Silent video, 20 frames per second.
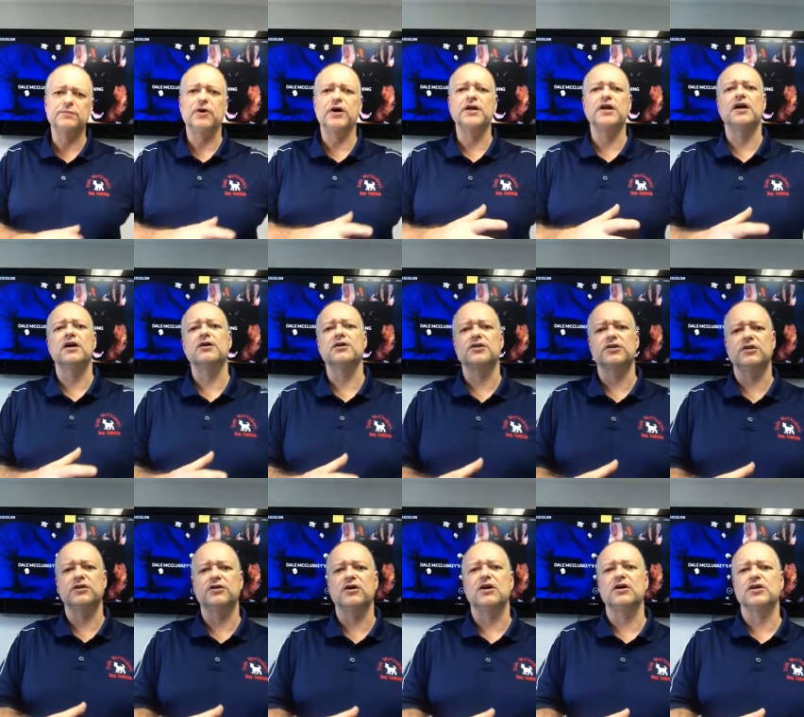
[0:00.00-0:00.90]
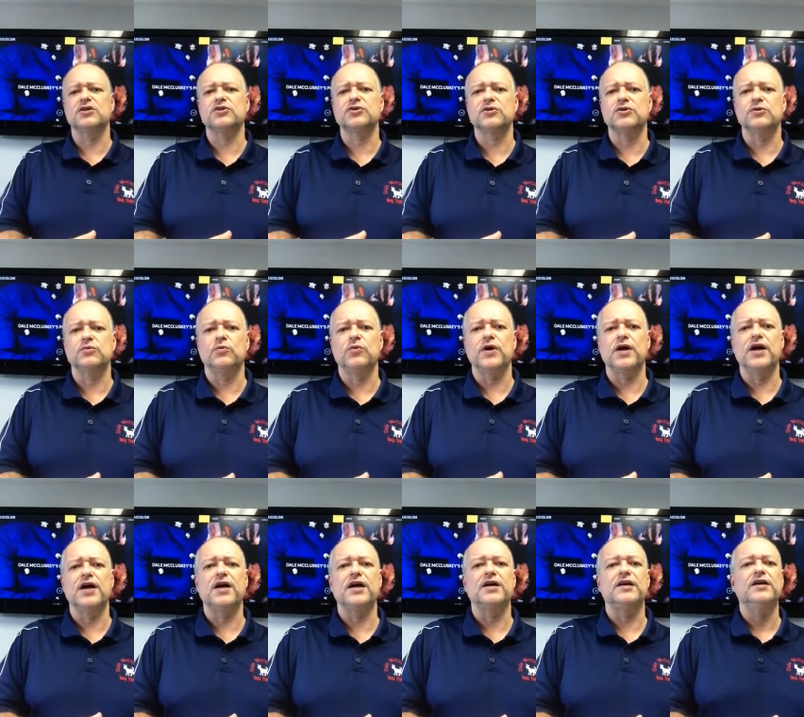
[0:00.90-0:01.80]
the body harness on the dog a certain
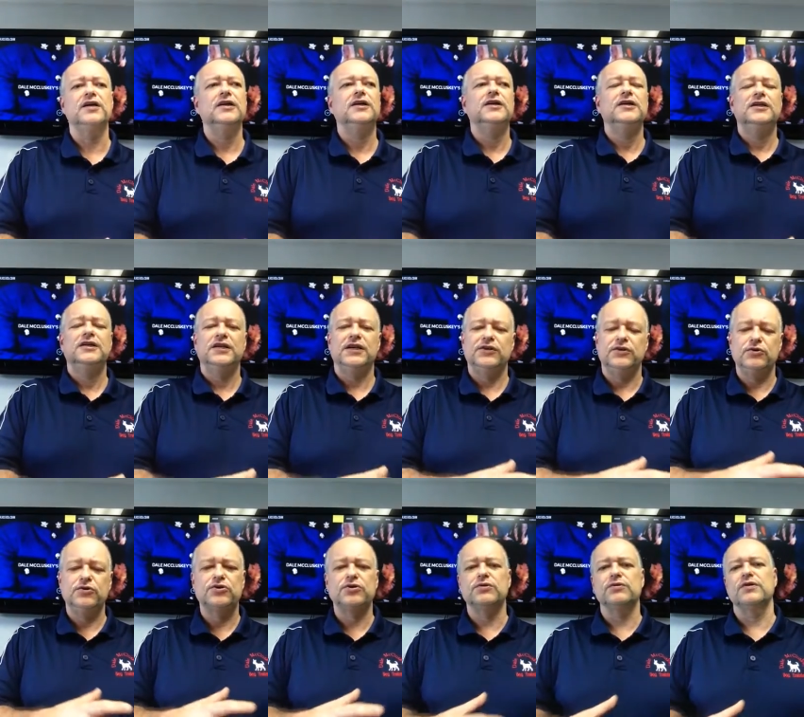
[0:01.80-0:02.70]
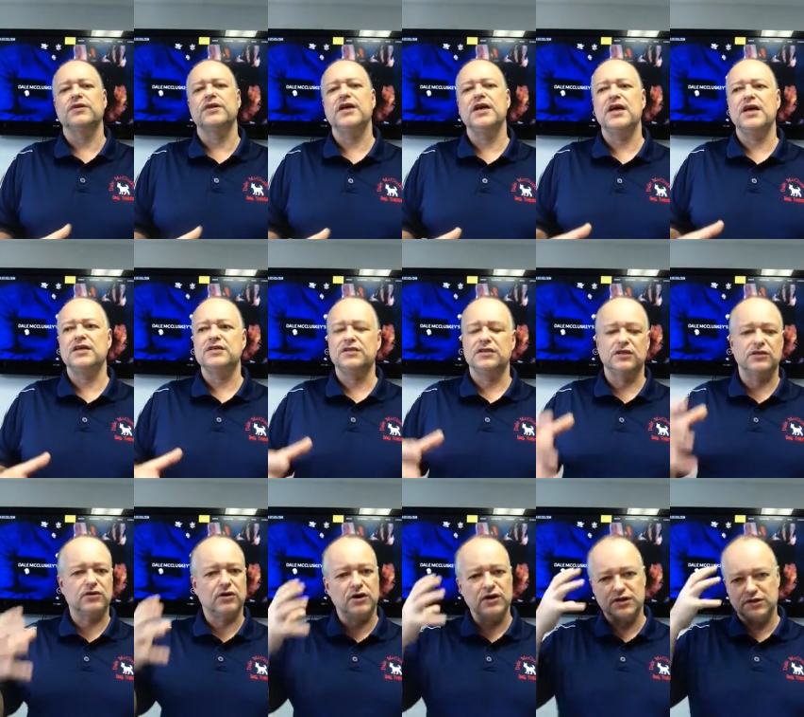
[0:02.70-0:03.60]
way and do certain things, and the
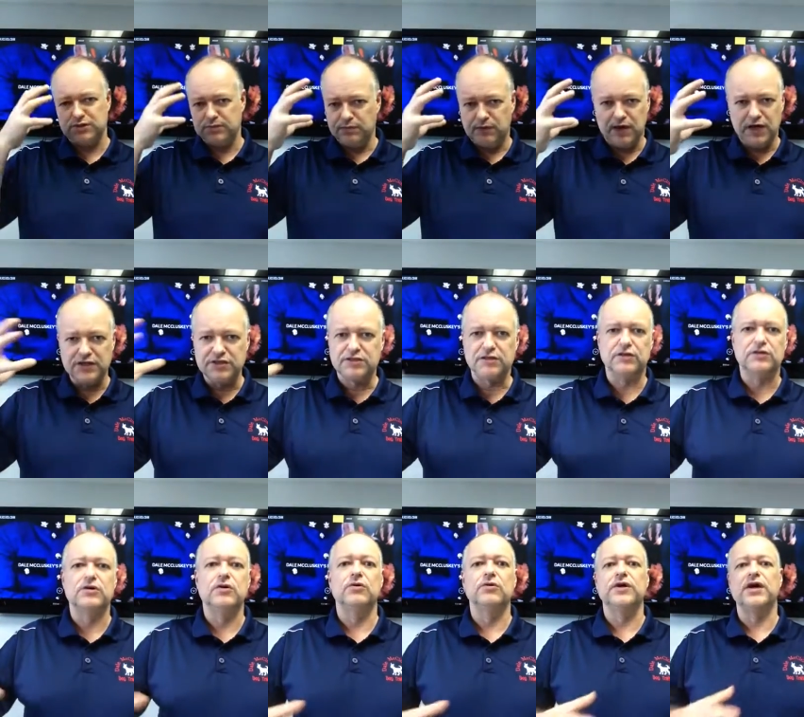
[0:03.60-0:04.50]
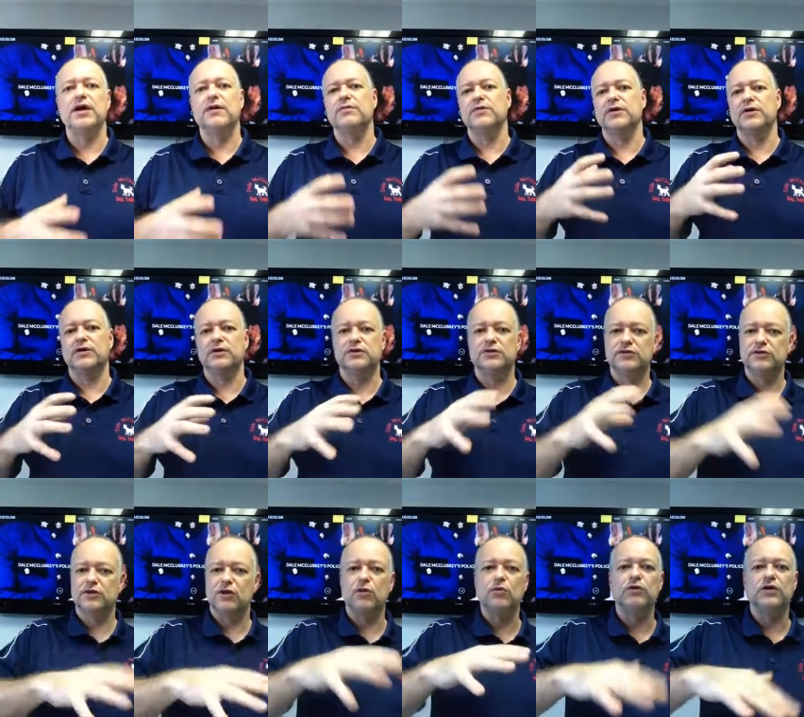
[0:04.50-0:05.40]
dog's mind starts go, okay, I'm going to
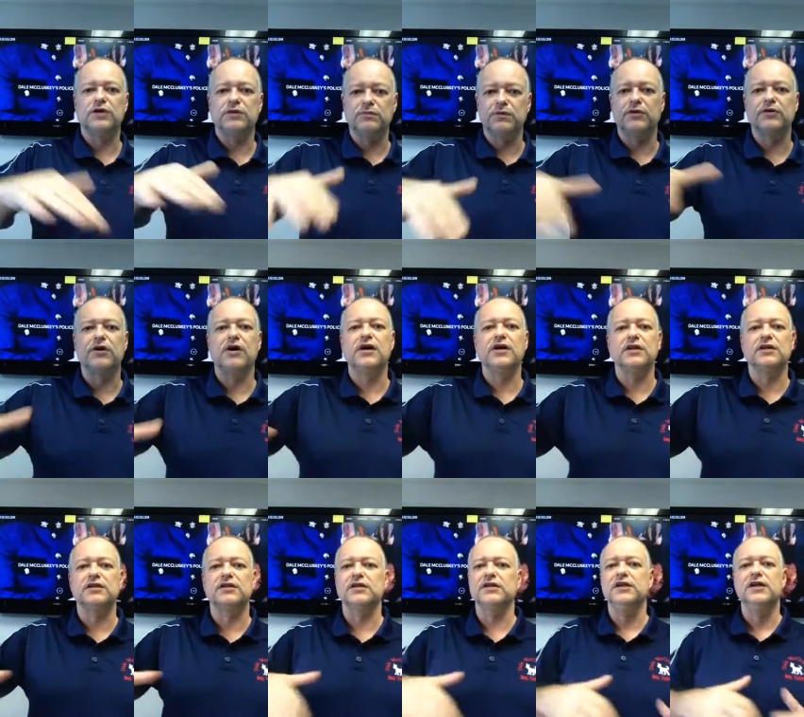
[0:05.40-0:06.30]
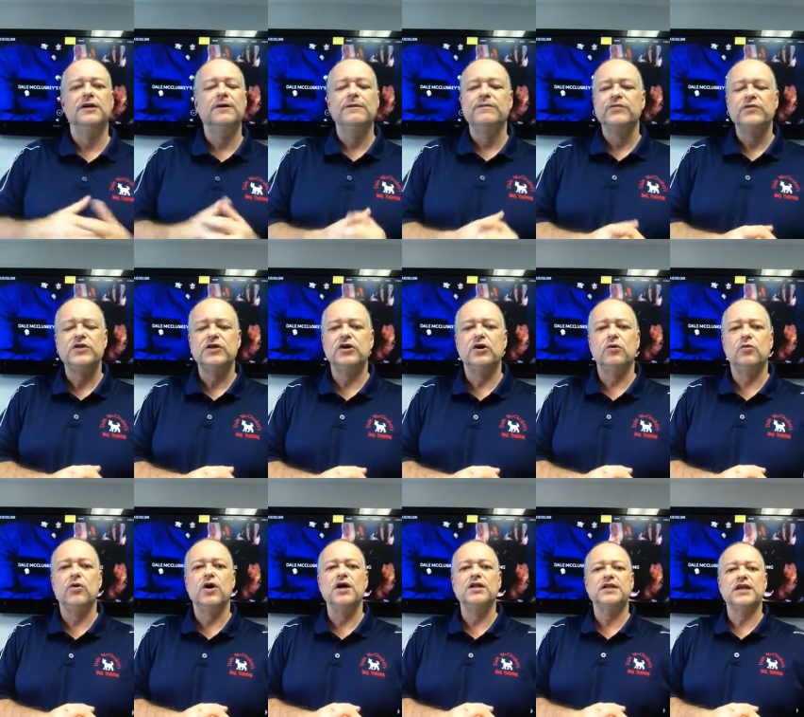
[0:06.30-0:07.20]
slowly, methodically. You don't
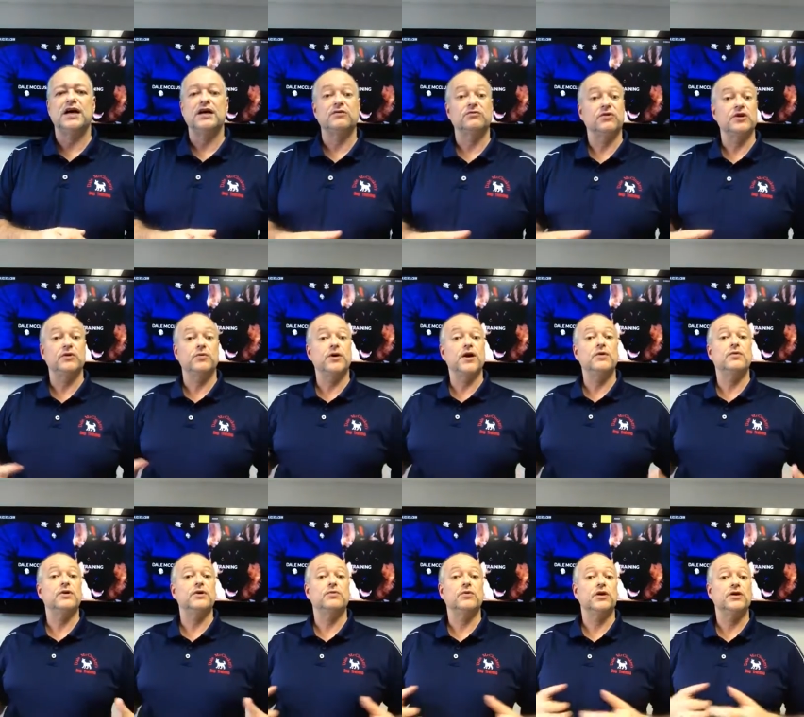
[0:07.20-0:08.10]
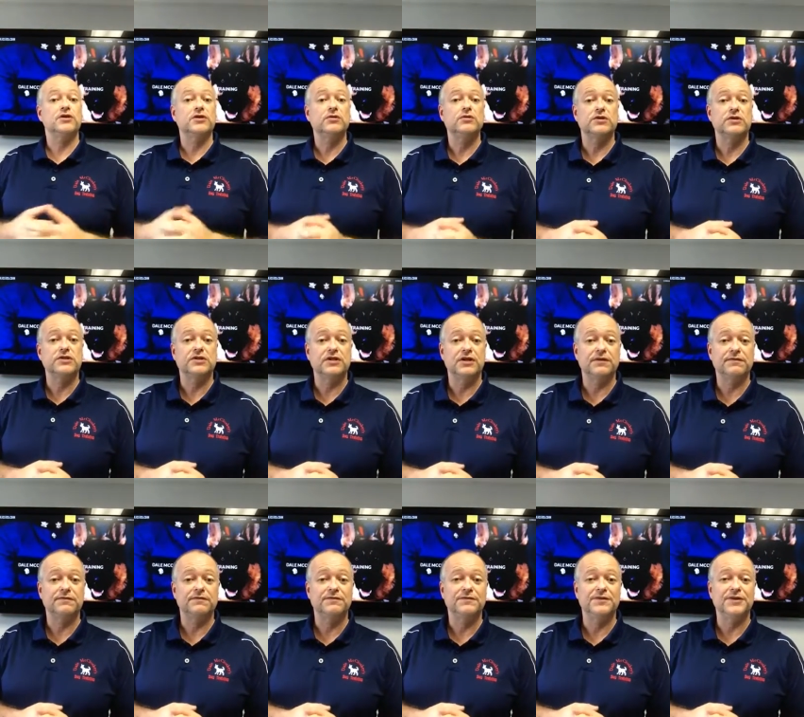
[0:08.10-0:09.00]
want that right away. What you want to do is,
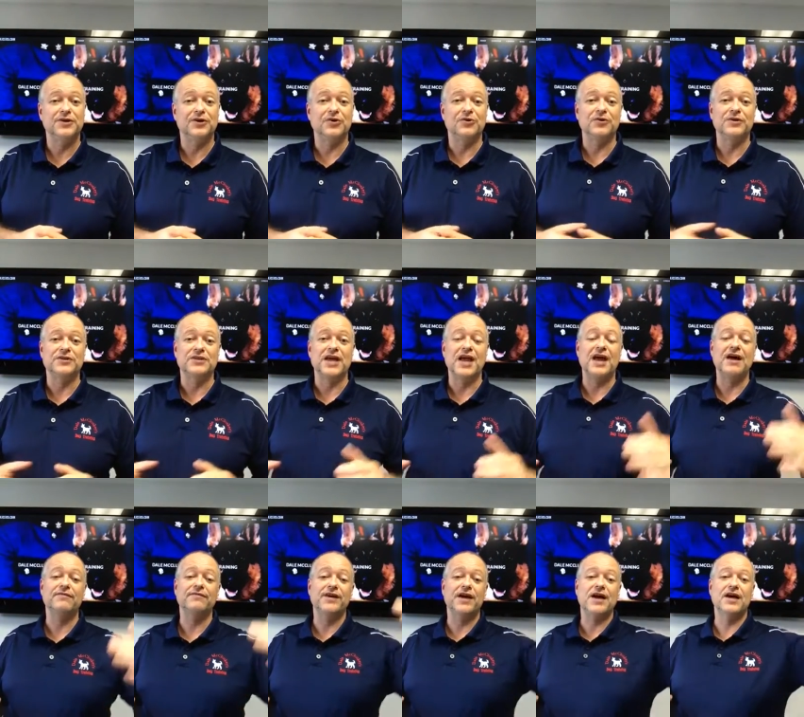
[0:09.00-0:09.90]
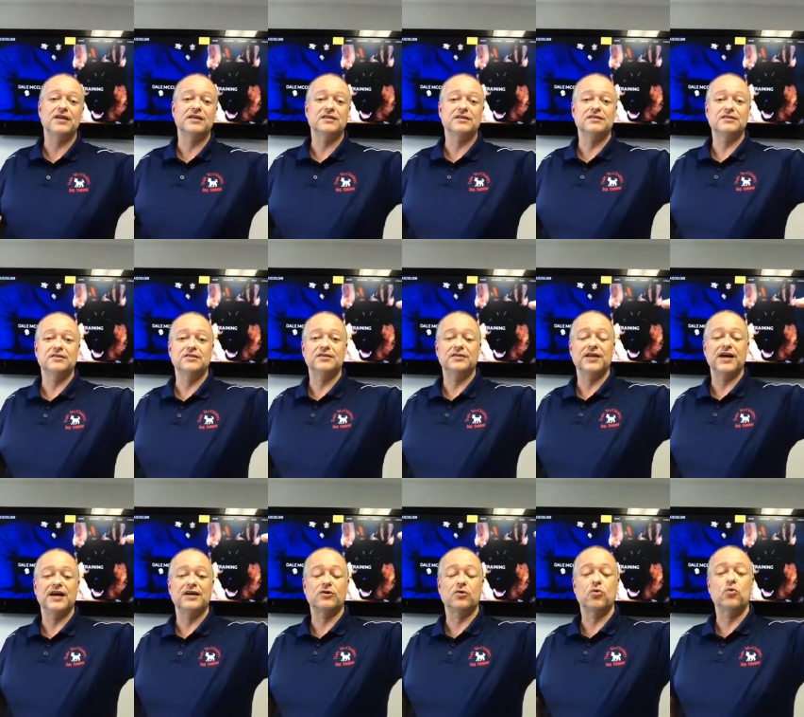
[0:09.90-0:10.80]
is have
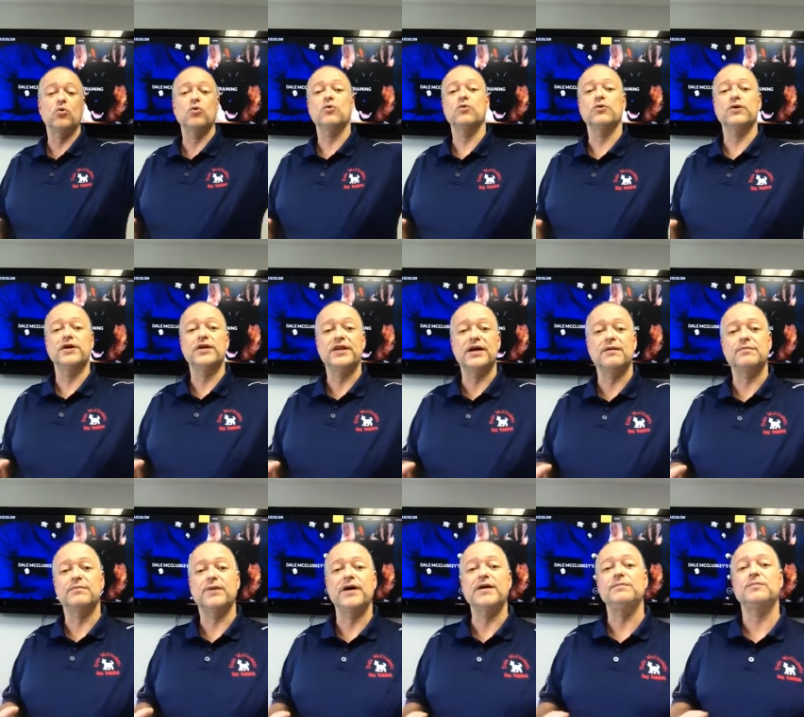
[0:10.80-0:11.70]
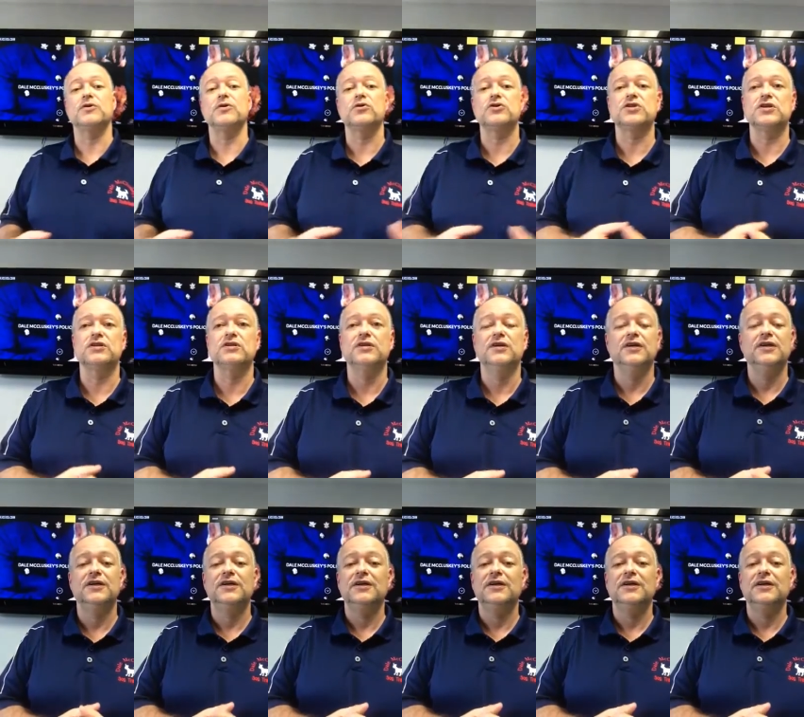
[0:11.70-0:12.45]
that quarry, that bite person,